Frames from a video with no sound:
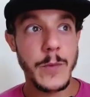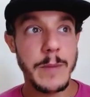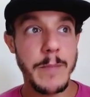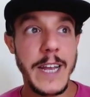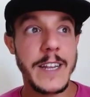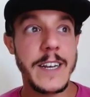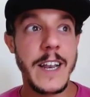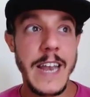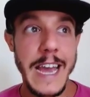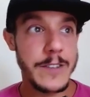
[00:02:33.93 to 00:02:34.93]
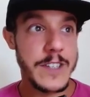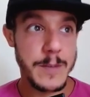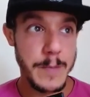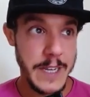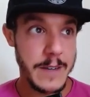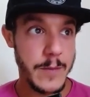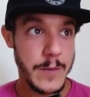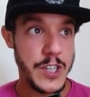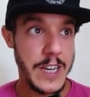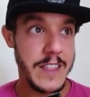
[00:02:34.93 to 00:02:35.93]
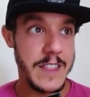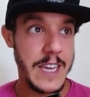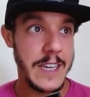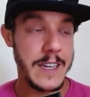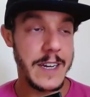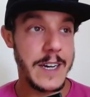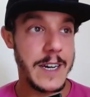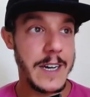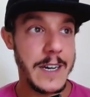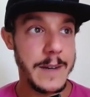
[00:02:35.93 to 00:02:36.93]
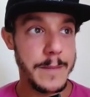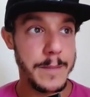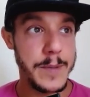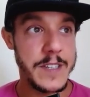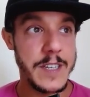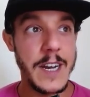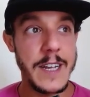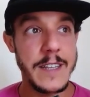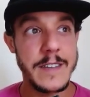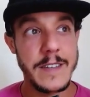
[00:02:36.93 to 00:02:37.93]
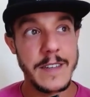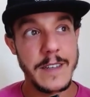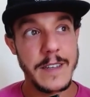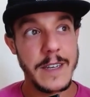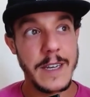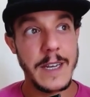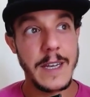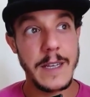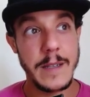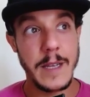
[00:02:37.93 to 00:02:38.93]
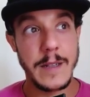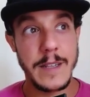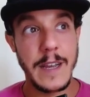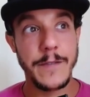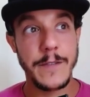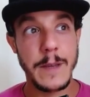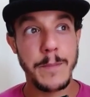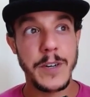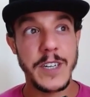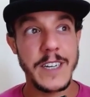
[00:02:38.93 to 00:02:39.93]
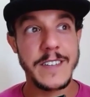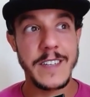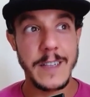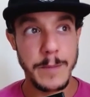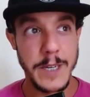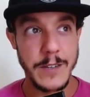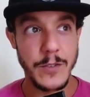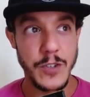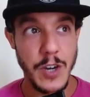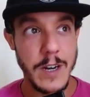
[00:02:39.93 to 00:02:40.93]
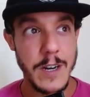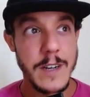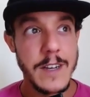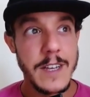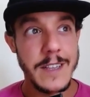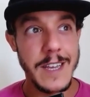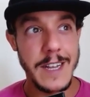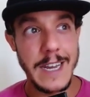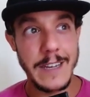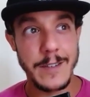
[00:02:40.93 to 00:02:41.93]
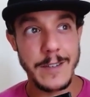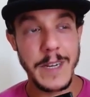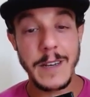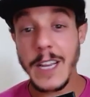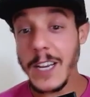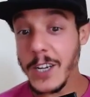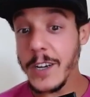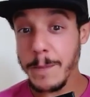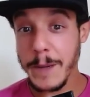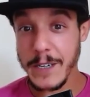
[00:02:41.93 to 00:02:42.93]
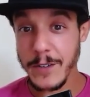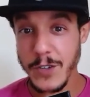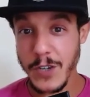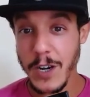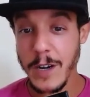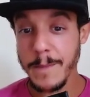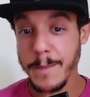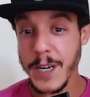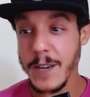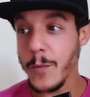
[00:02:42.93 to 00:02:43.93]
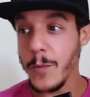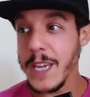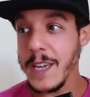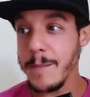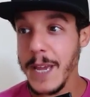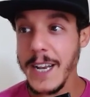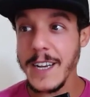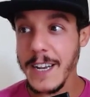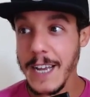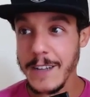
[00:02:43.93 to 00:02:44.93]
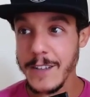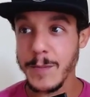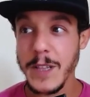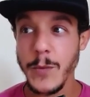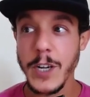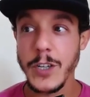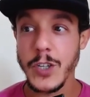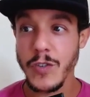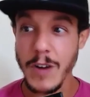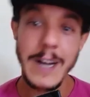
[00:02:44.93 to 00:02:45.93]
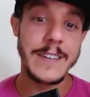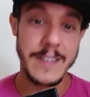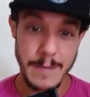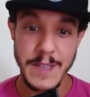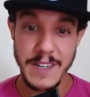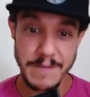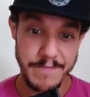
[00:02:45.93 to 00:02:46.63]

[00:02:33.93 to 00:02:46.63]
We made an announcement, which I think besides, it definitely put us in the pickle jar, the announcement, and in a good pickle jar. But we made an announcement that we're going to try something.